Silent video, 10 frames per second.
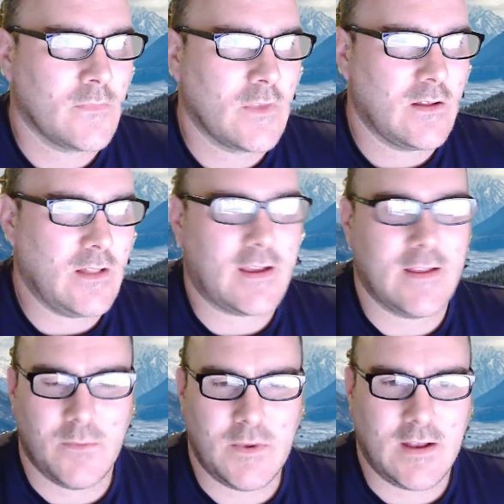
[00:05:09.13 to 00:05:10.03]
like in
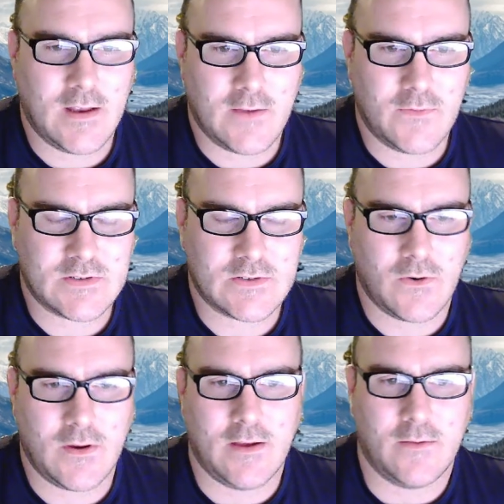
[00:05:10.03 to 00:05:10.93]
the beginning of the
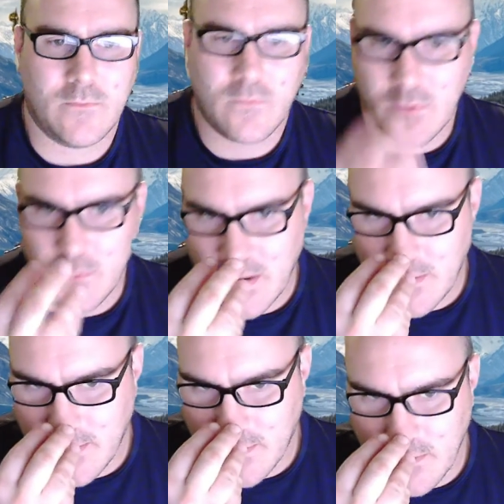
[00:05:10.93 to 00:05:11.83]
story, I would make
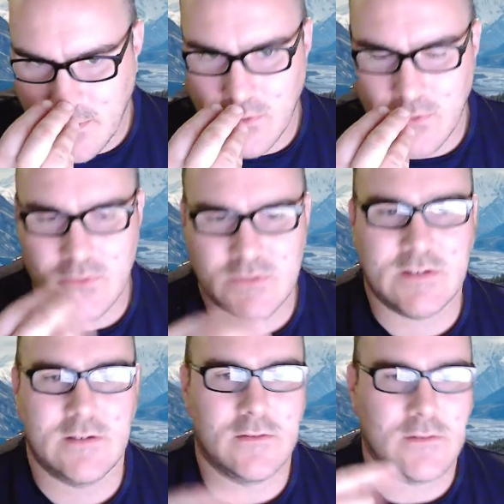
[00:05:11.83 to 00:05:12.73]
like a nose
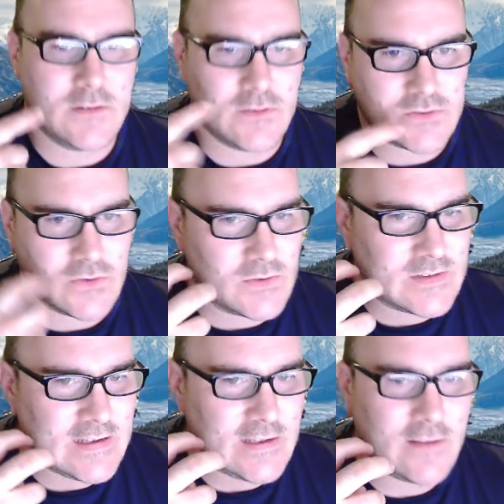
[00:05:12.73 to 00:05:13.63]
and, you know, show
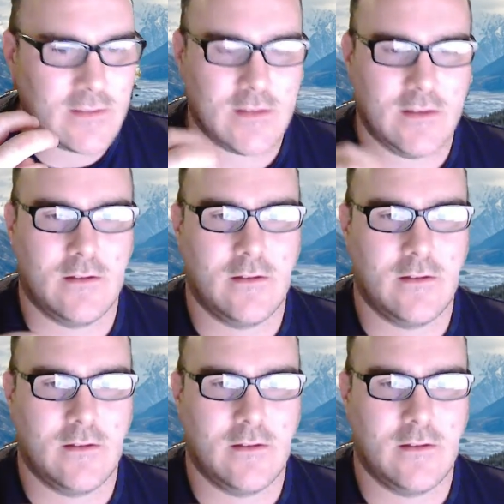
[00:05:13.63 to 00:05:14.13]
teeth, and